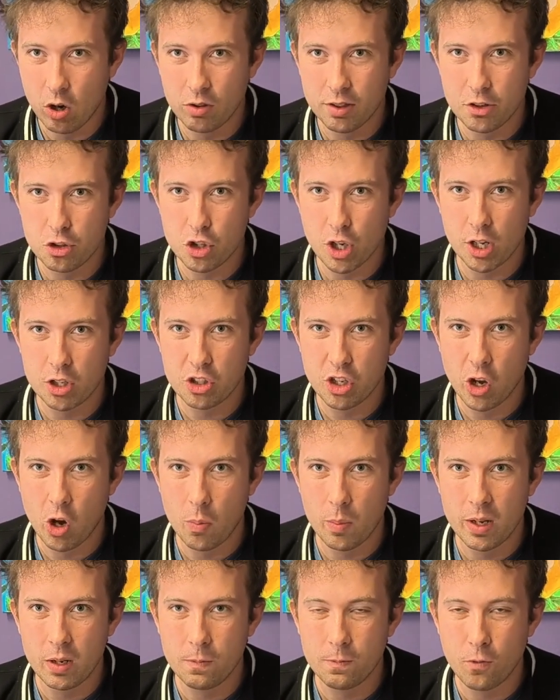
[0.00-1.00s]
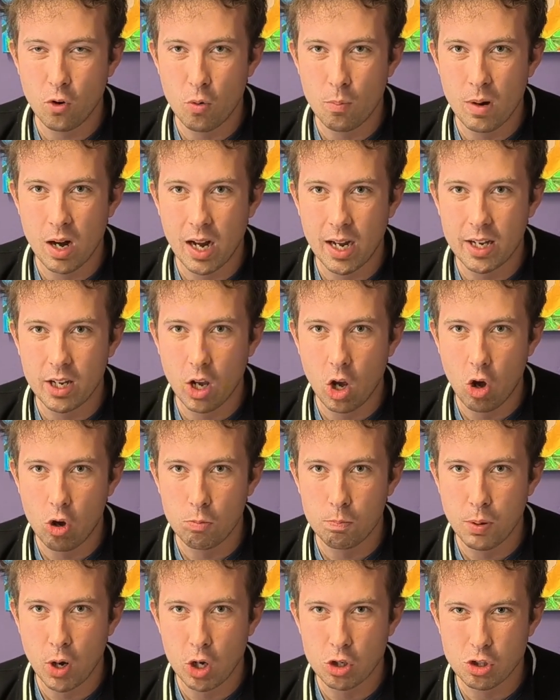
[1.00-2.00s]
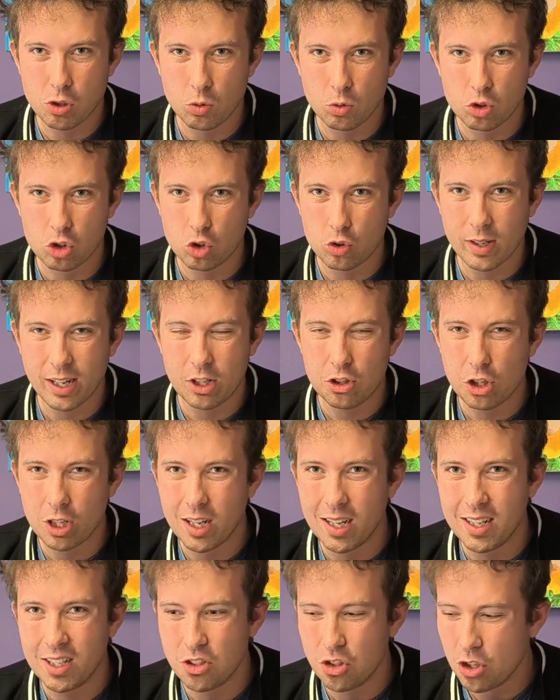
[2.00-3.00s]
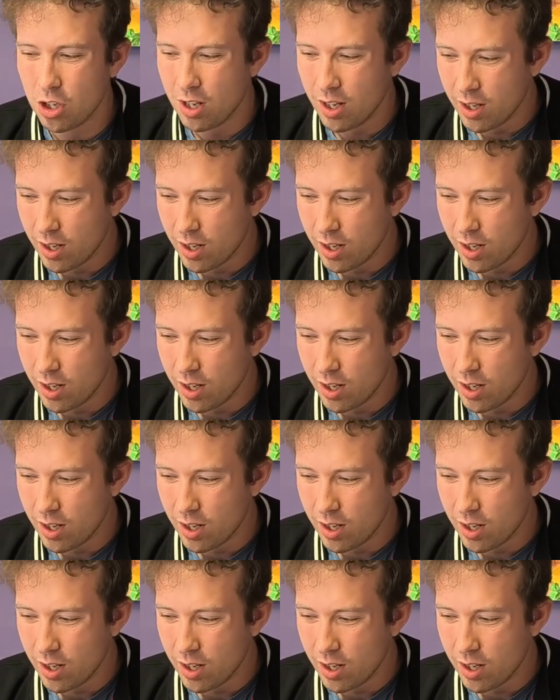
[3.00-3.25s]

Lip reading: on the Judge helmet for my own personal street Judge.